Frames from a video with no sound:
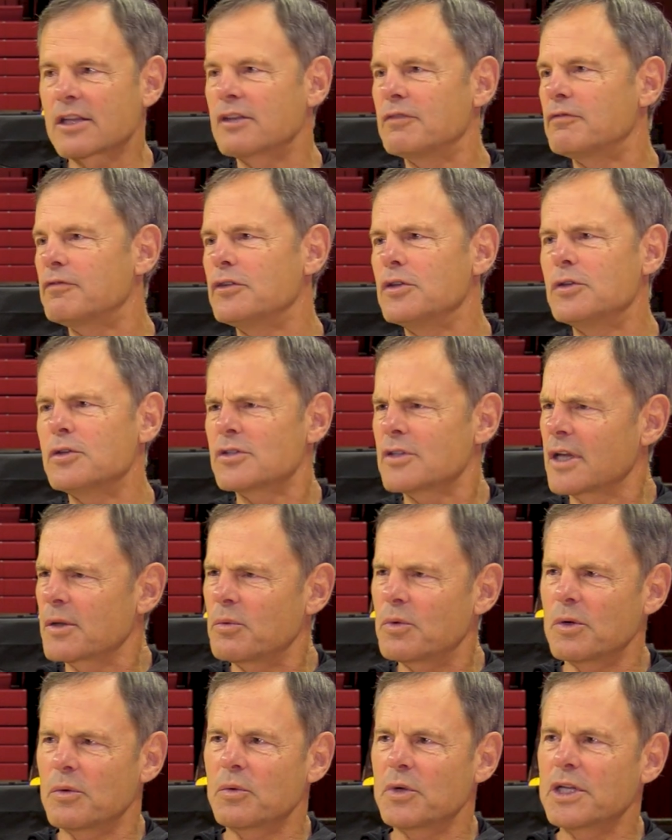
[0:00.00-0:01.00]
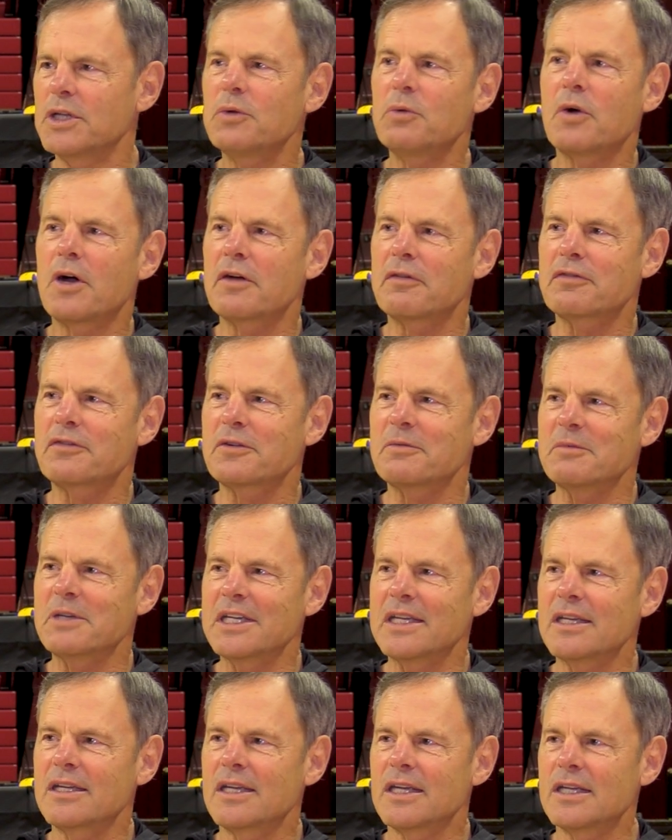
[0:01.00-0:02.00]
confused, like, what do you want from
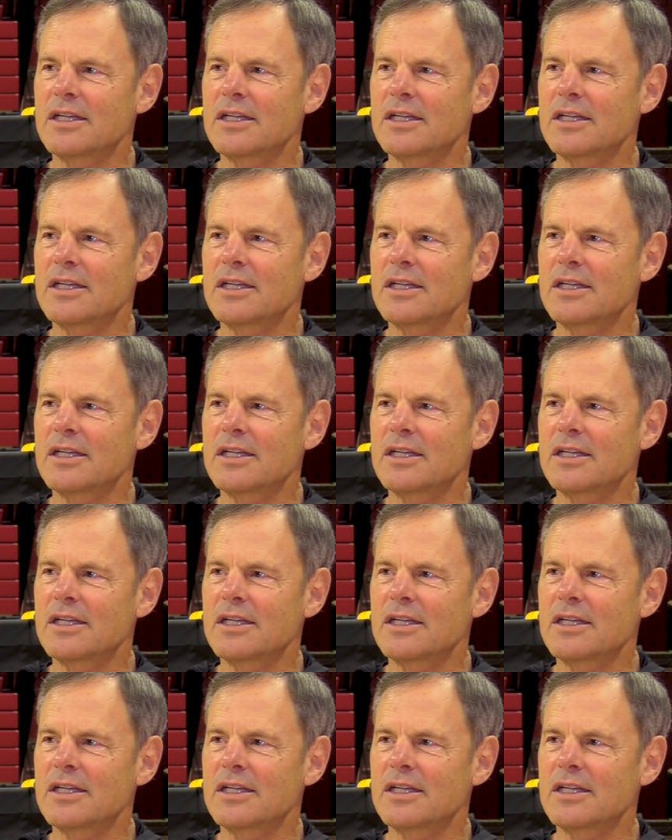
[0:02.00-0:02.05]
me?